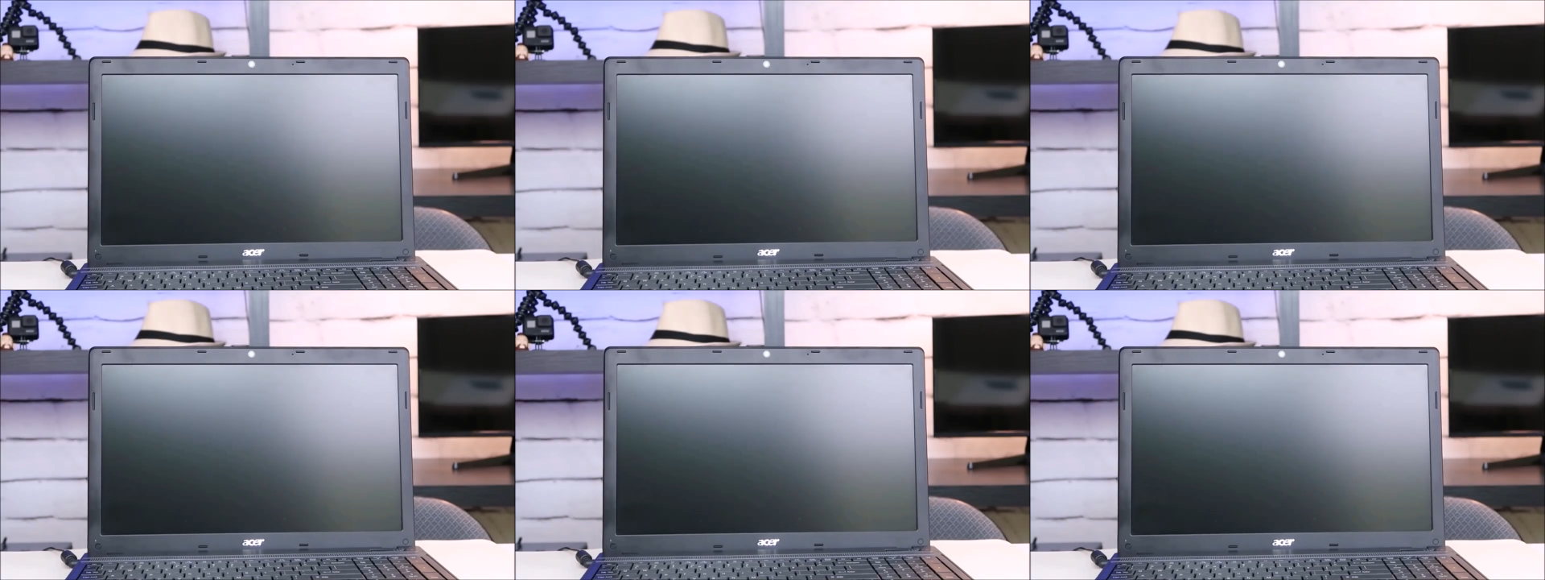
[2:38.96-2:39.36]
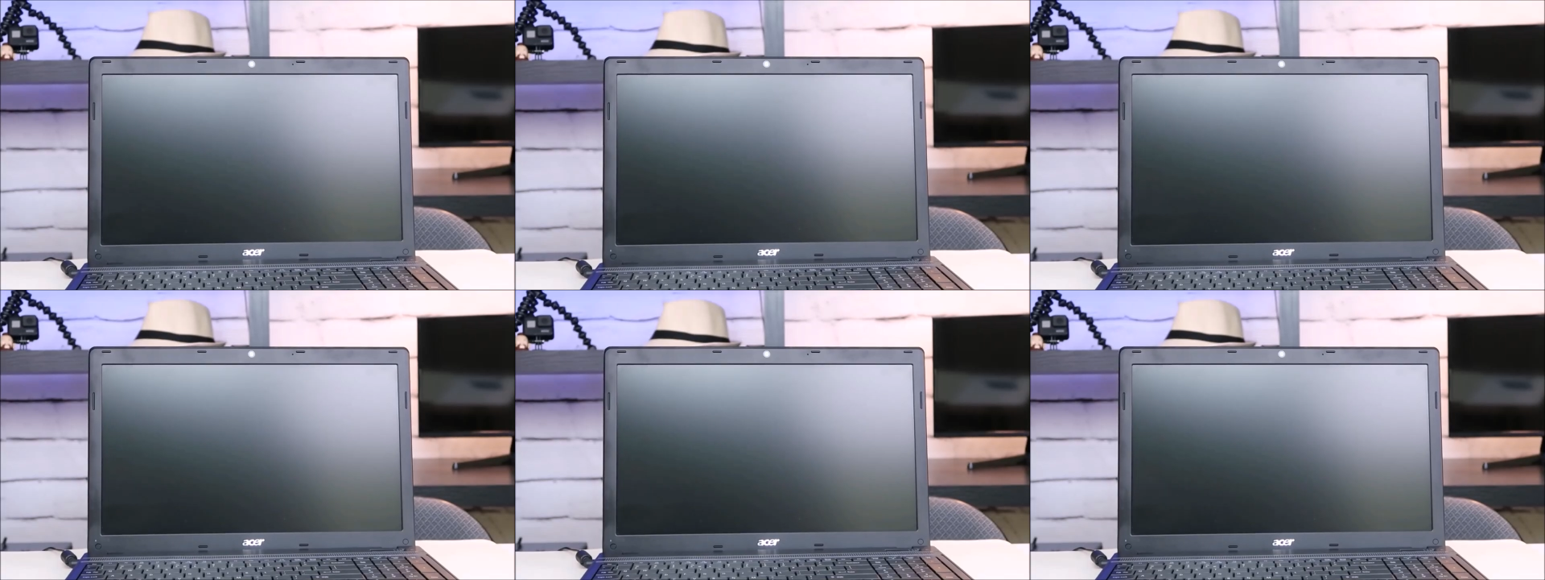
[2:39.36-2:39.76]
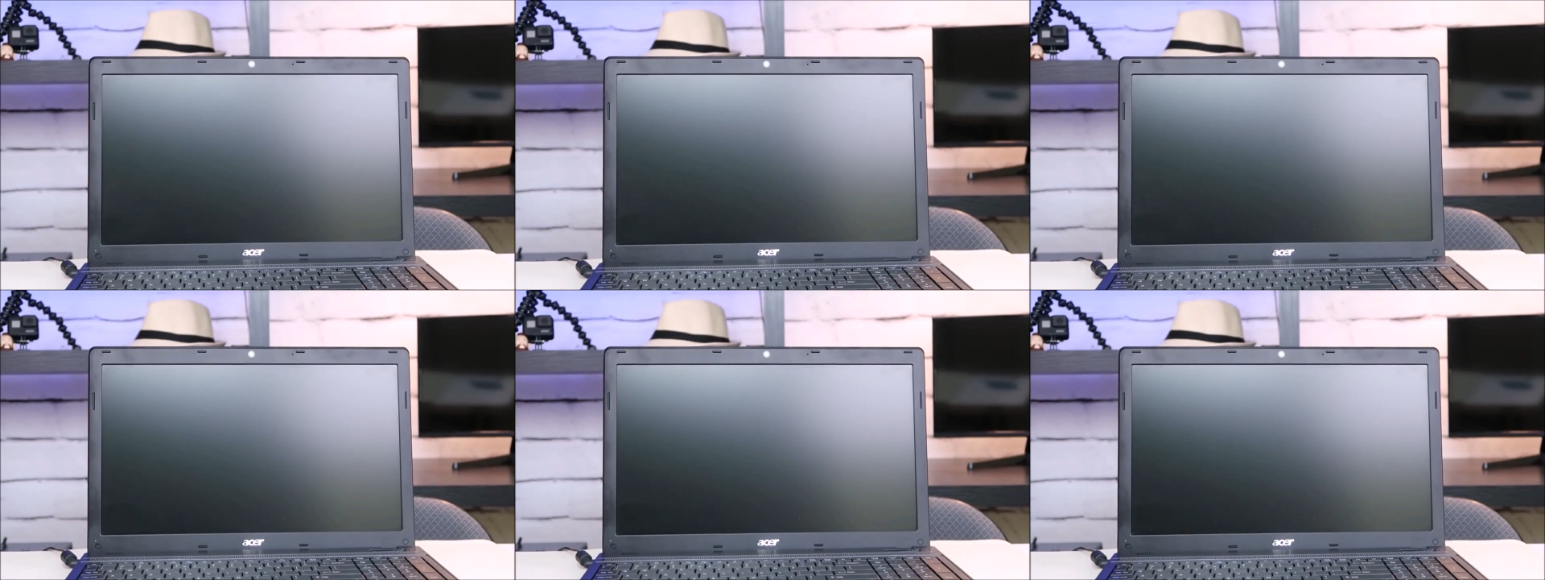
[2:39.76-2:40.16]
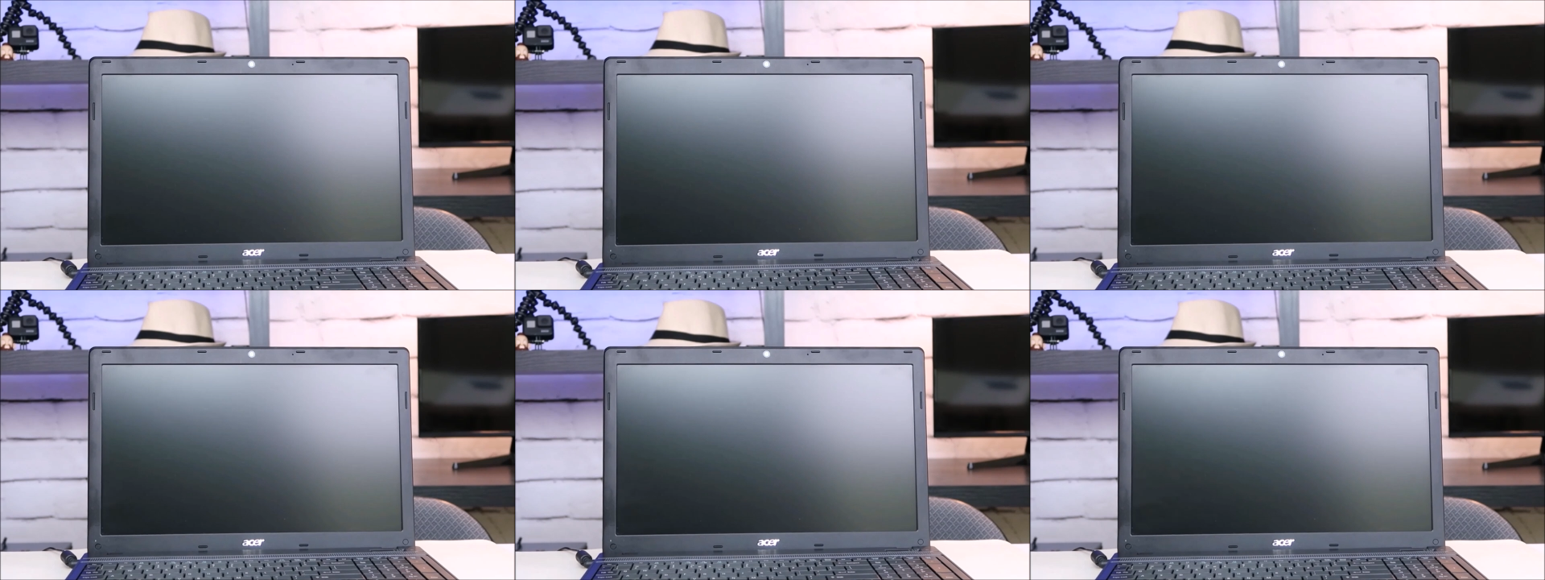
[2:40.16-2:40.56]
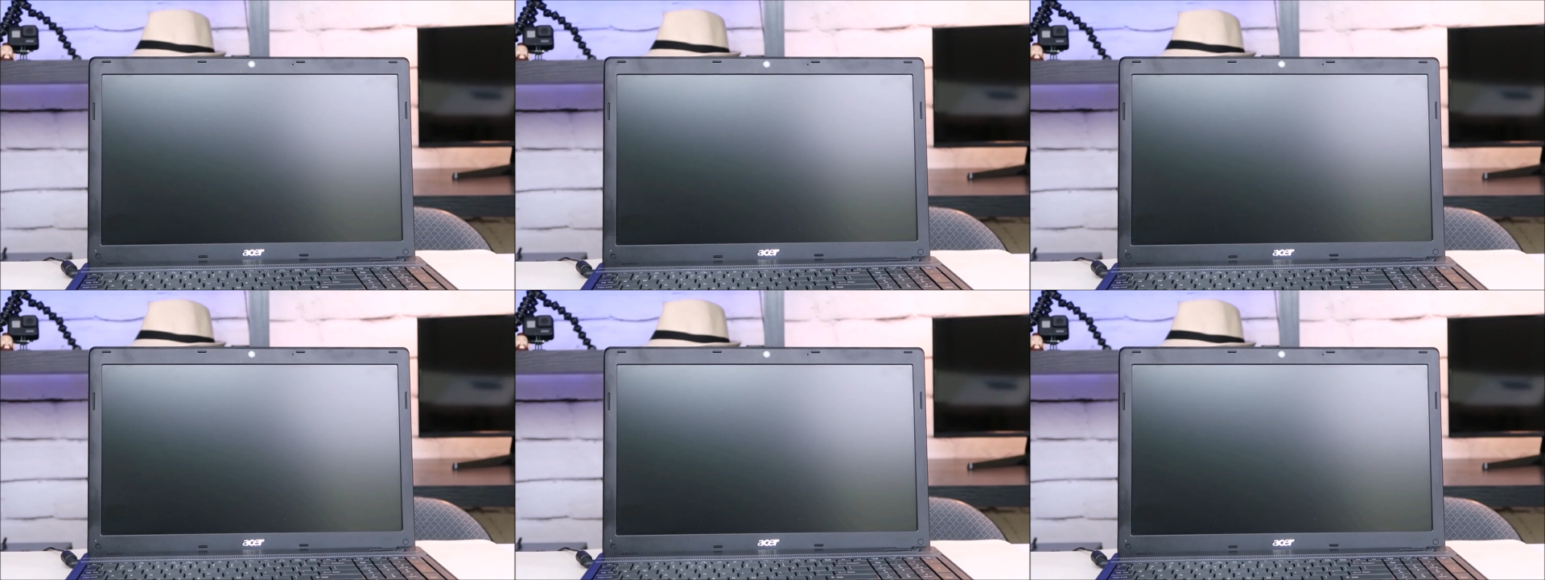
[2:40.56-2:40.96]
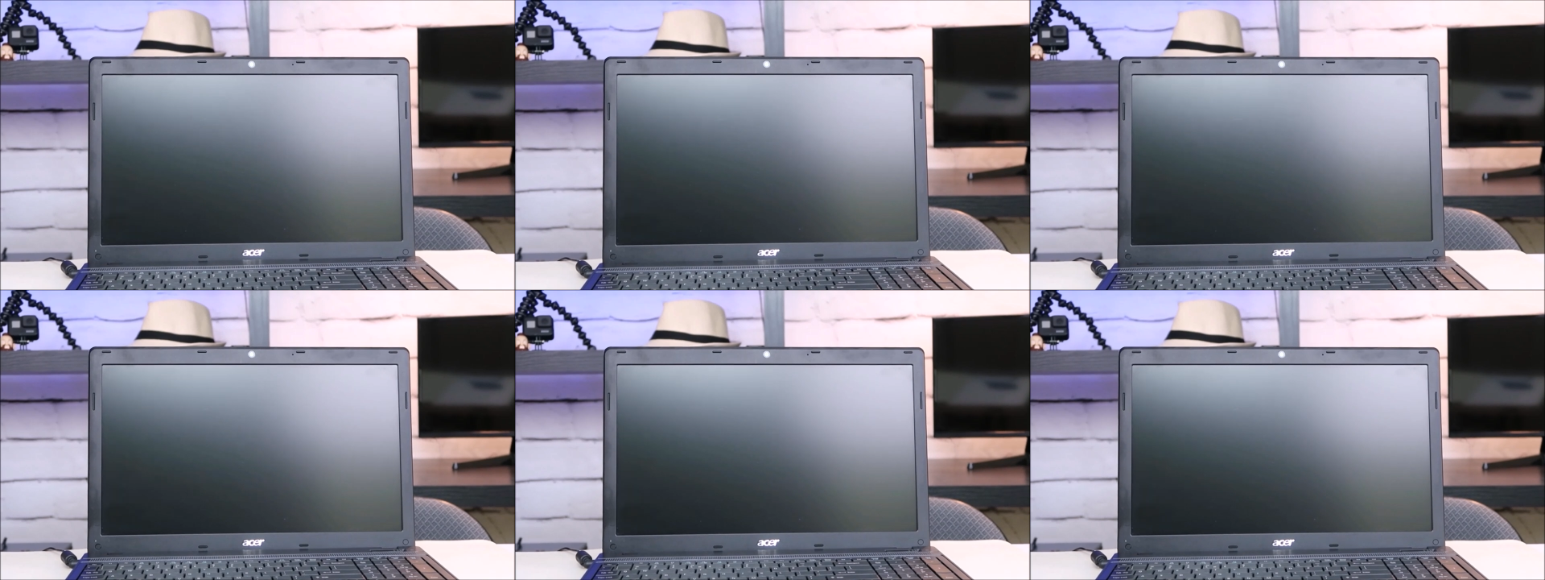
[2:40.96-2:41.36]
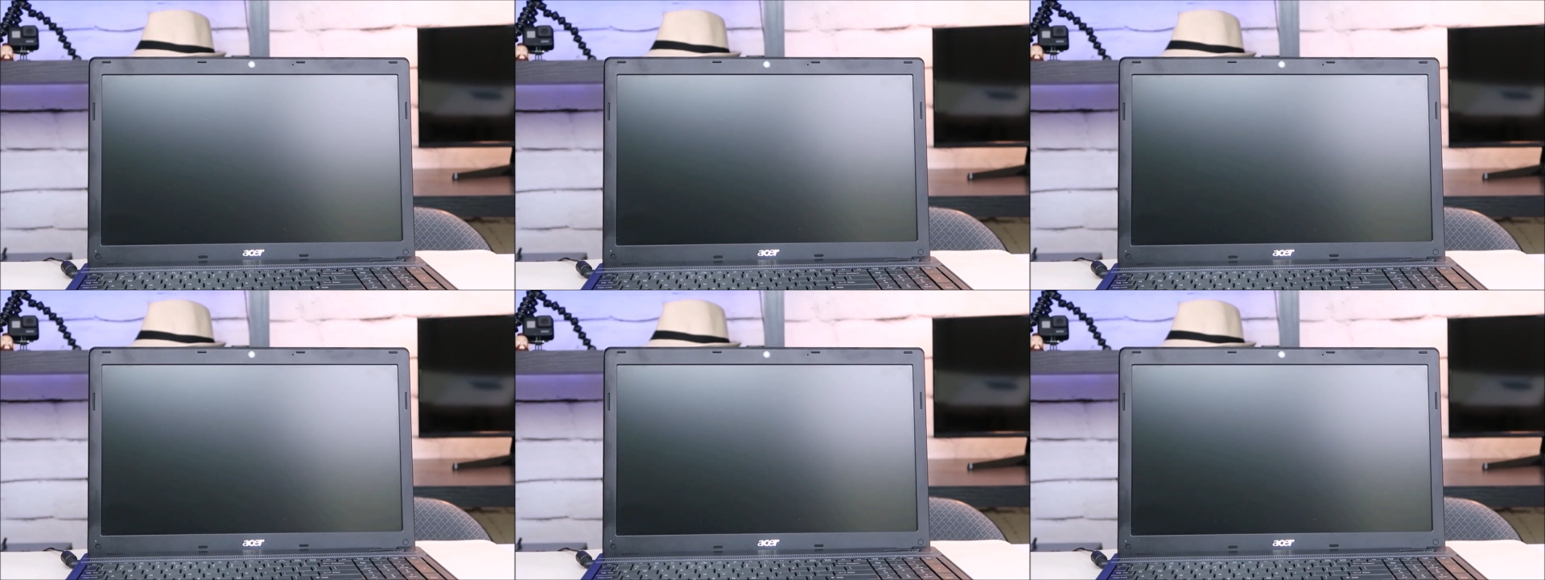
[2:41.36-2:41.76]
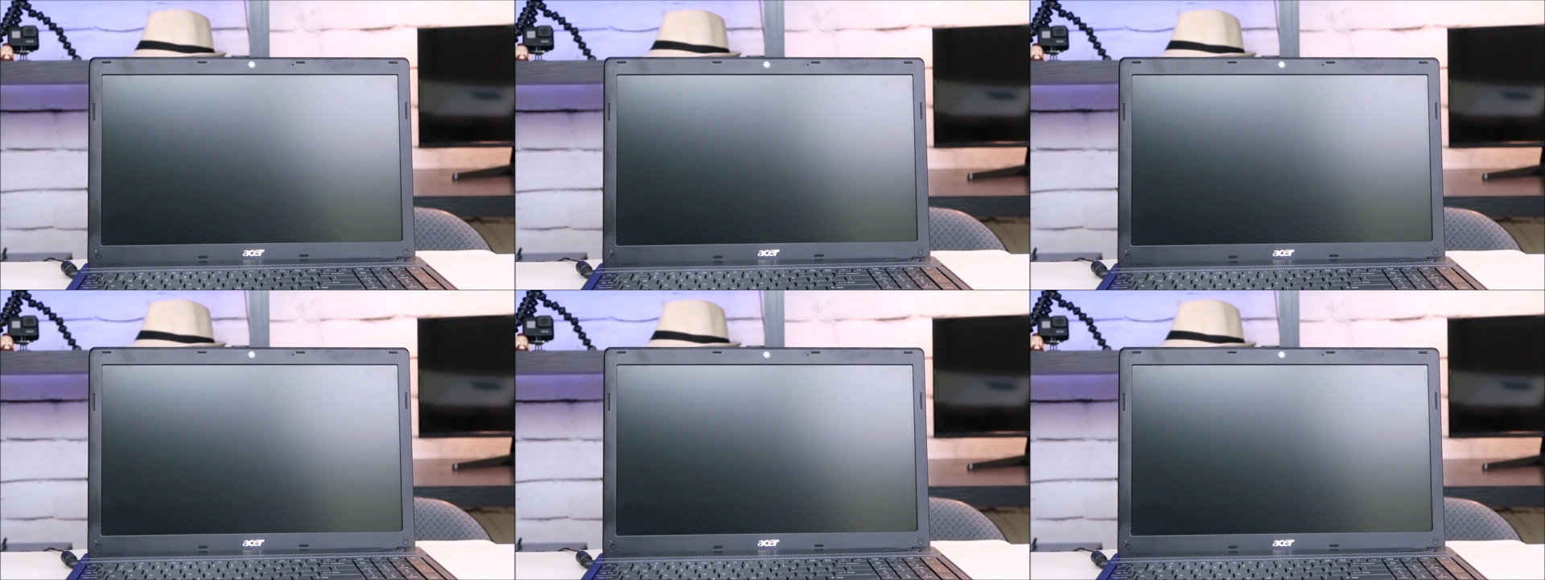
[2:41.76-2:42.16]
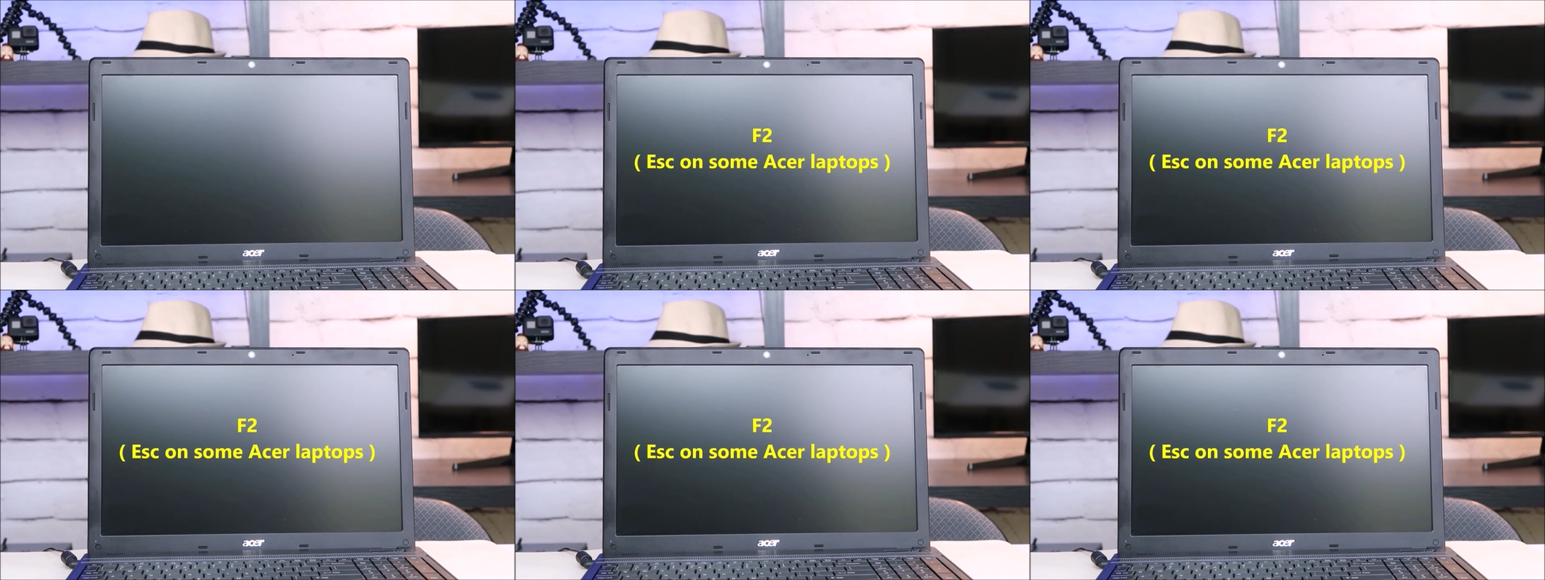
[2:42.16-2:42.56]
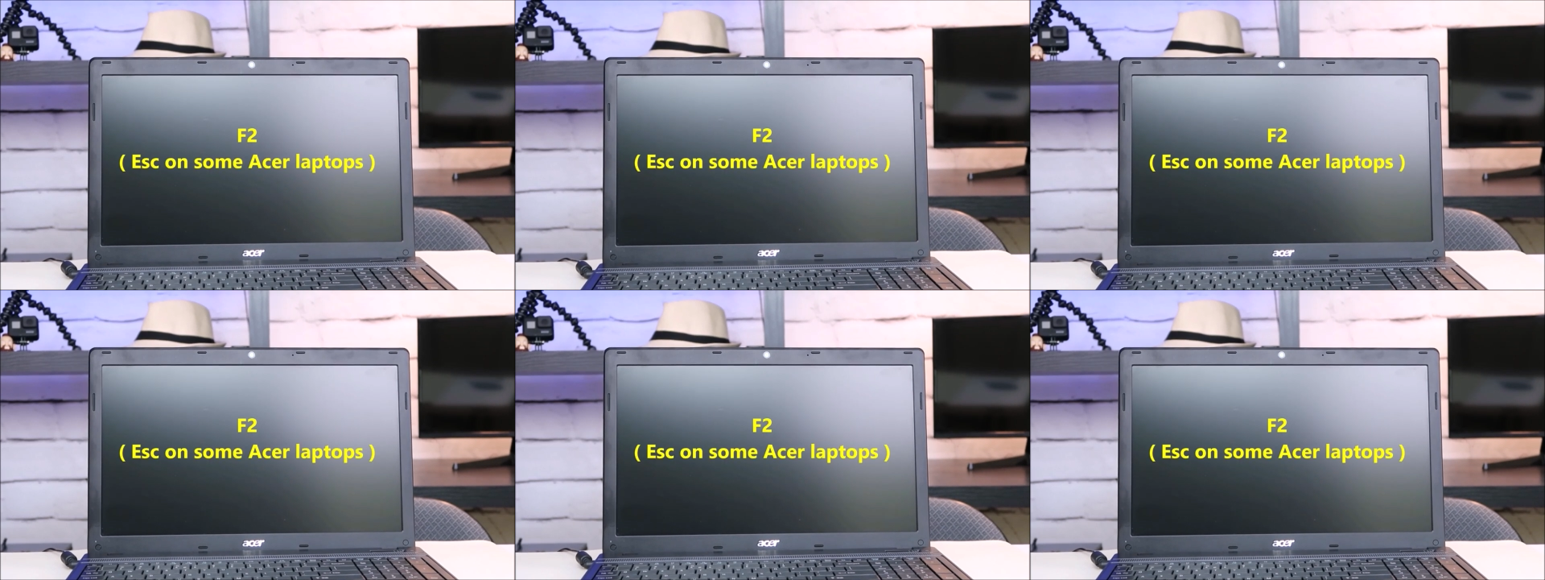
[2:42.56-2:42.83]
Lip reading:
[unreadable: no face in view]